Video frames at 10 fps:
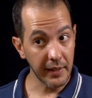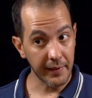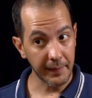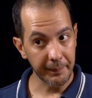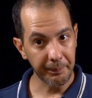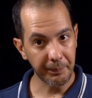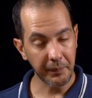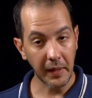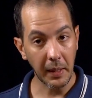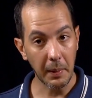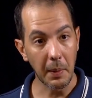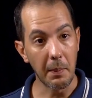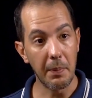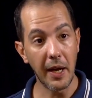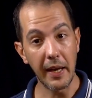it,
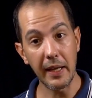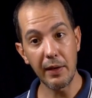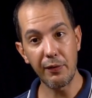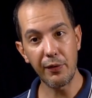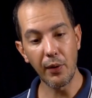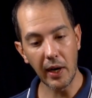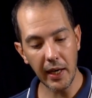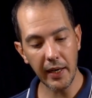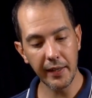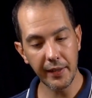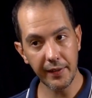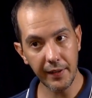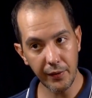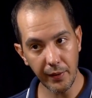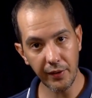but if you are in the
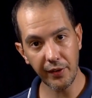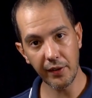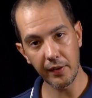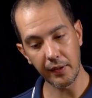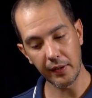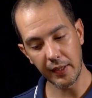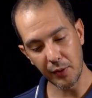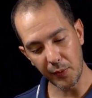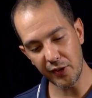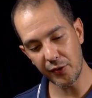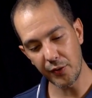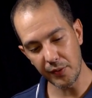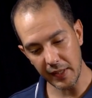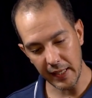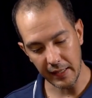situation in which you
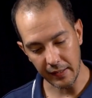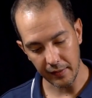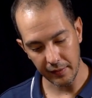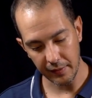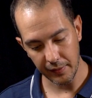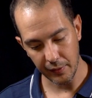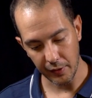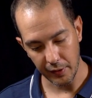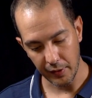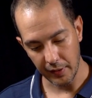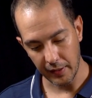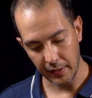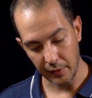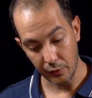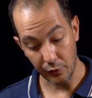need
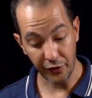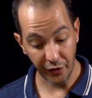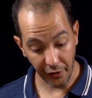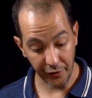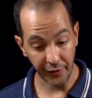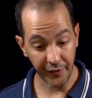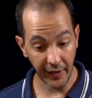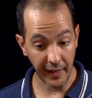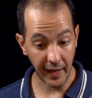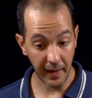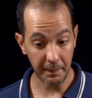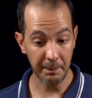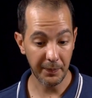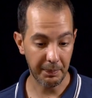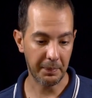to change the saya
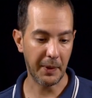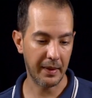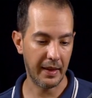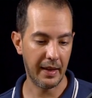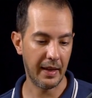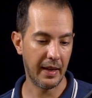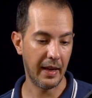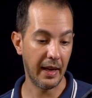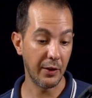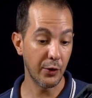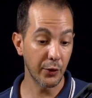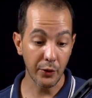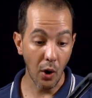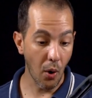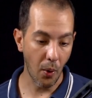and you don't
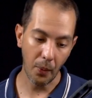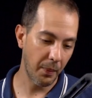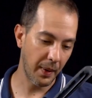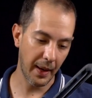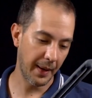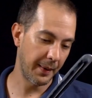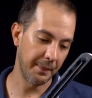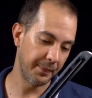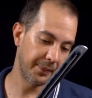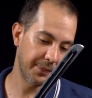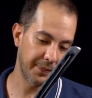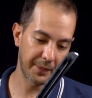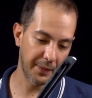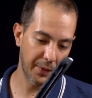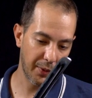know,
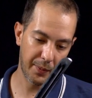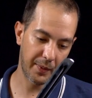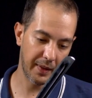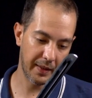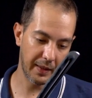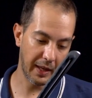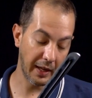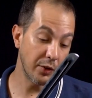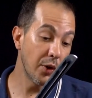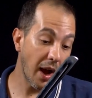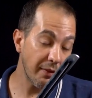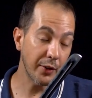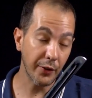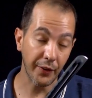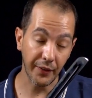and you have
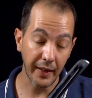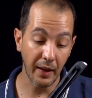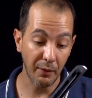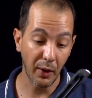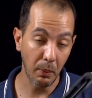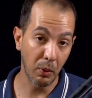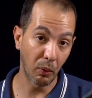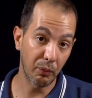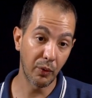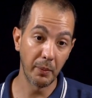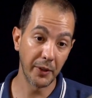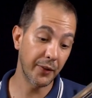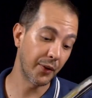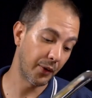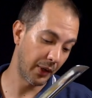another saya available from
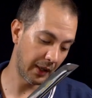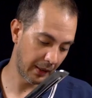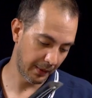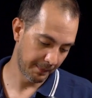another